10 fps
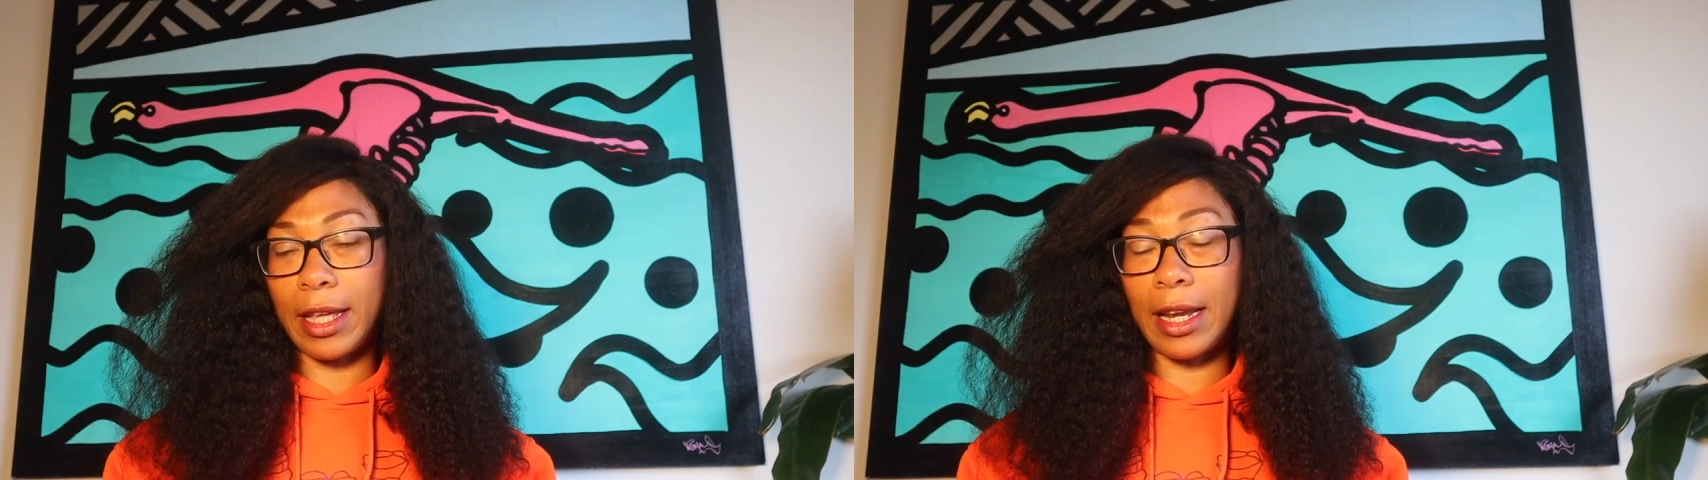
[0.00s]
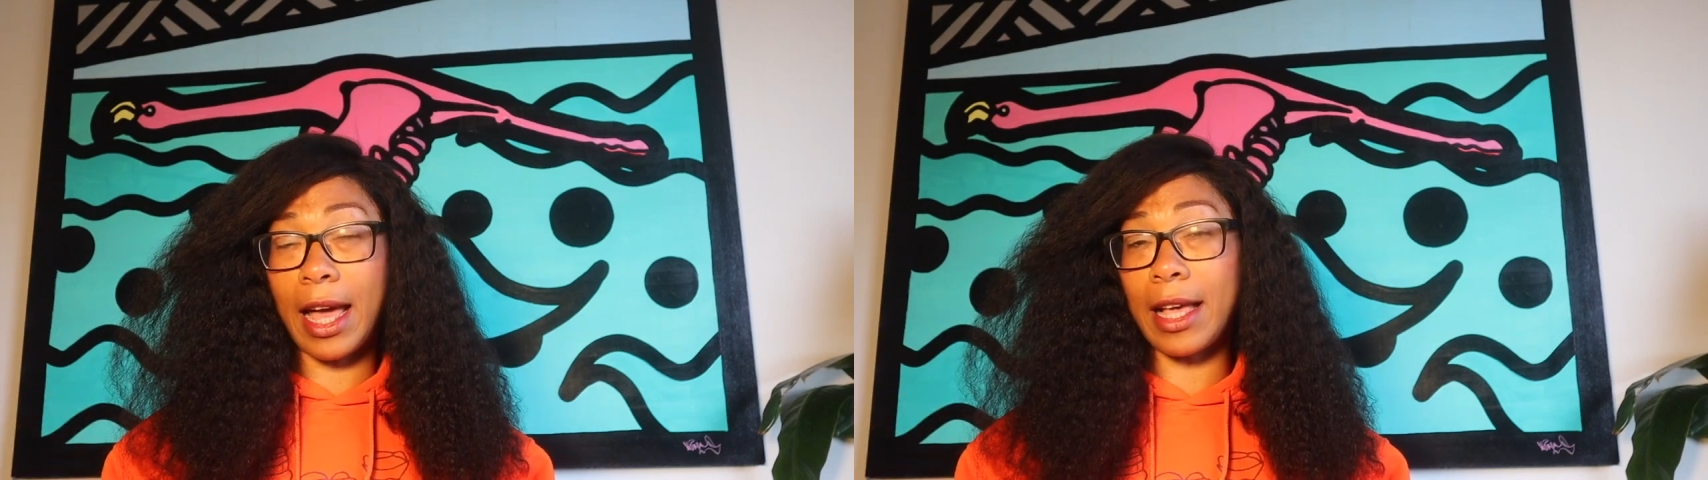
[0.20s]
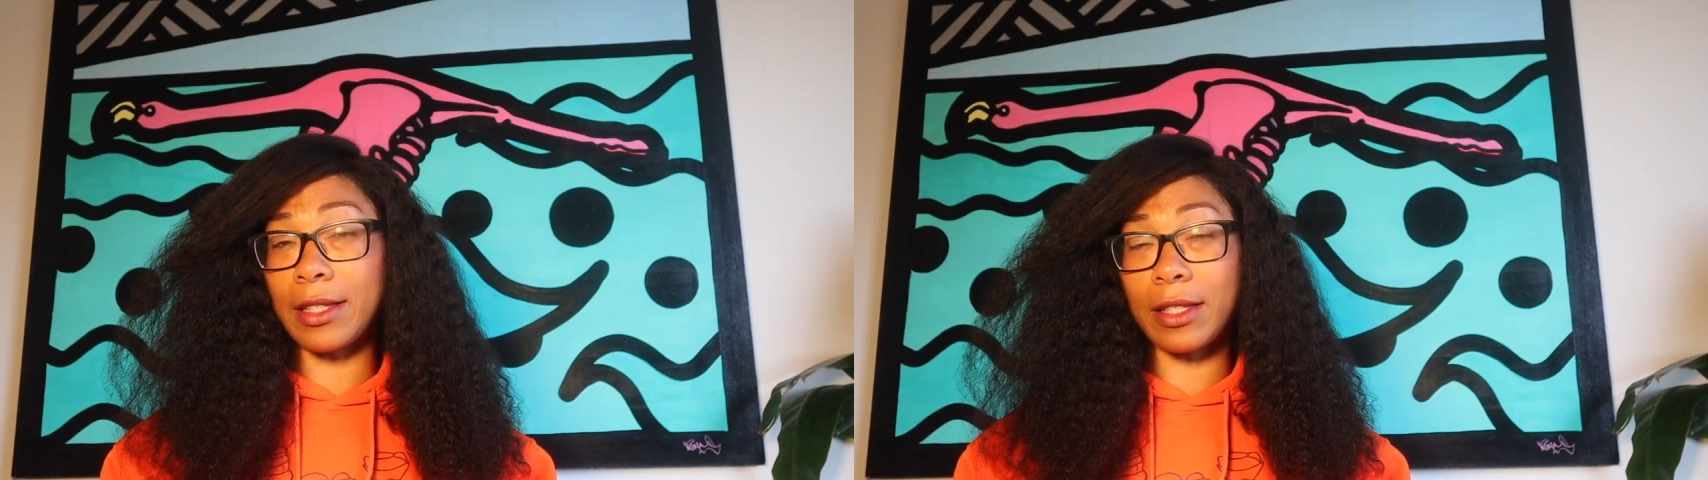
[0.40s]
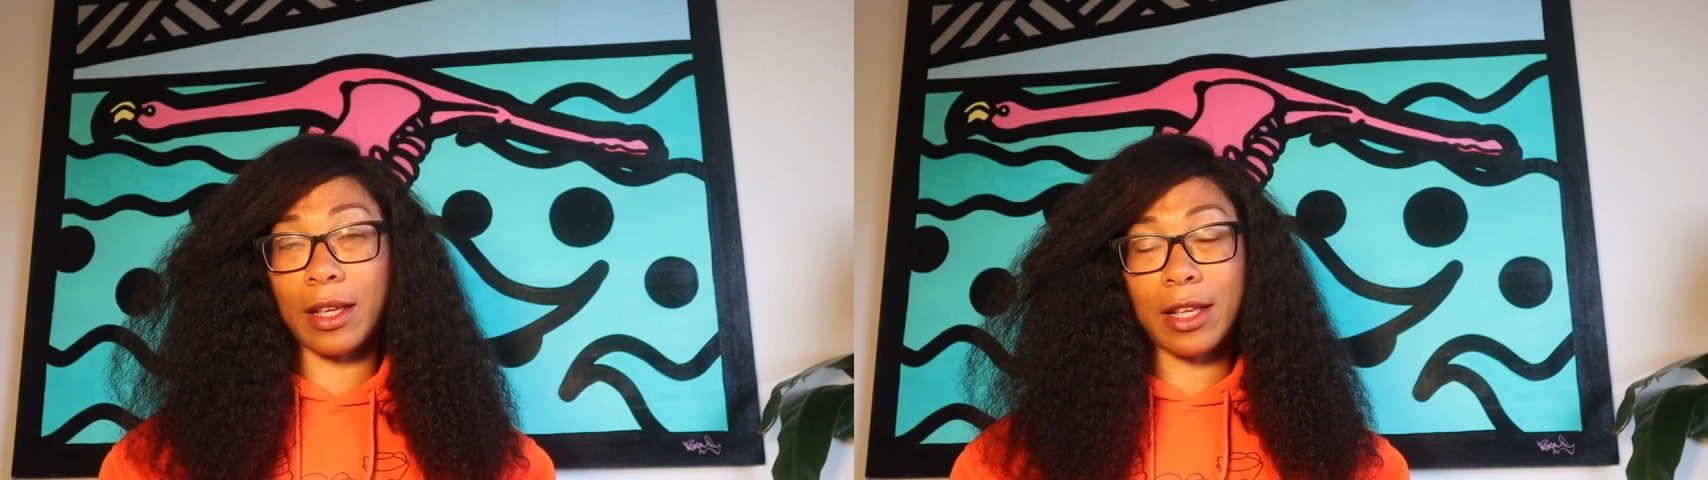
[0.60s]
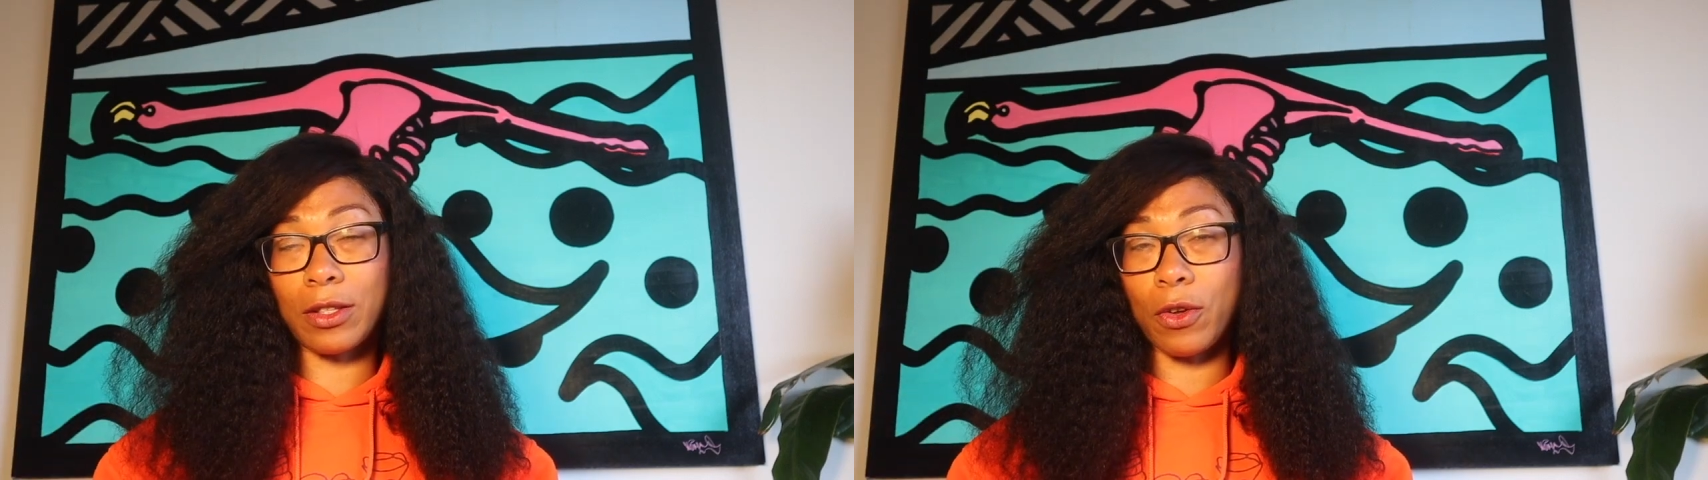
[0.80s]
They last
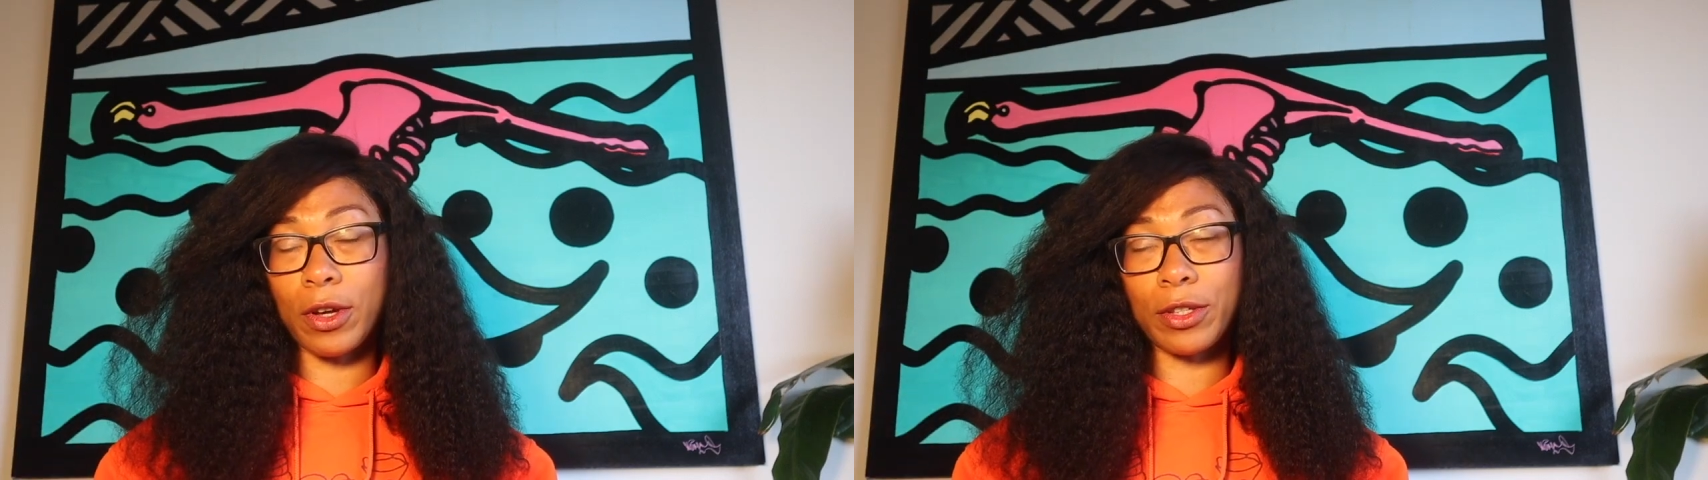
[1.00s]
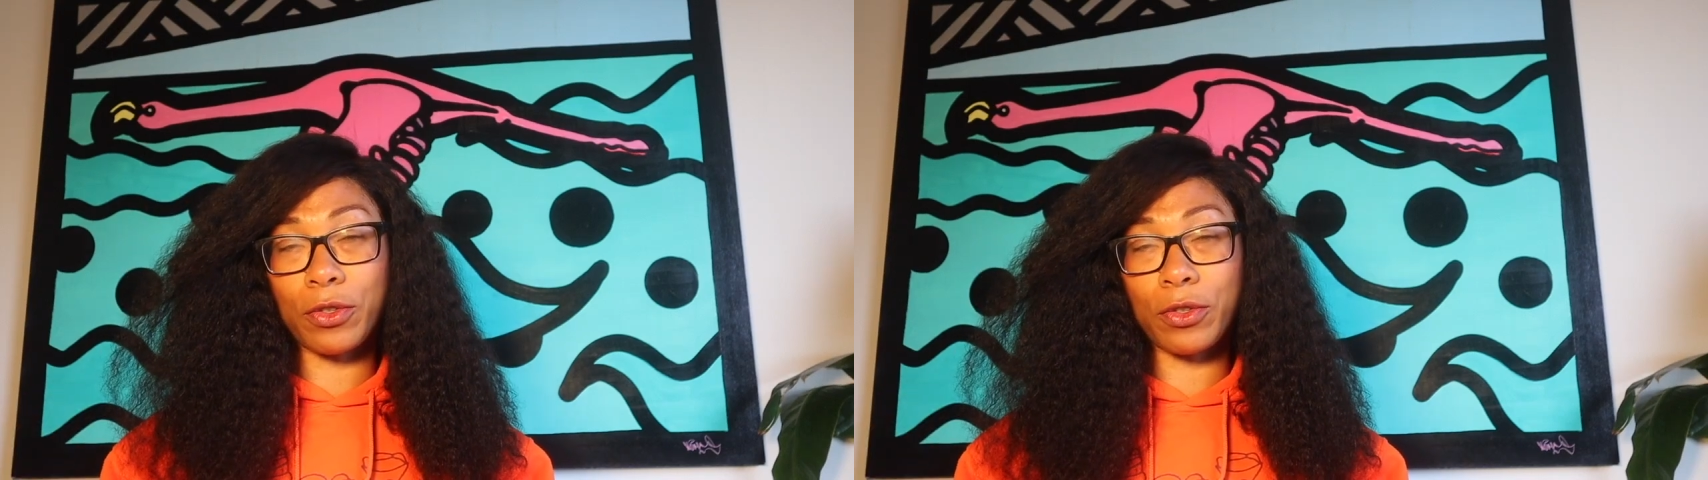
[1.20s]
as long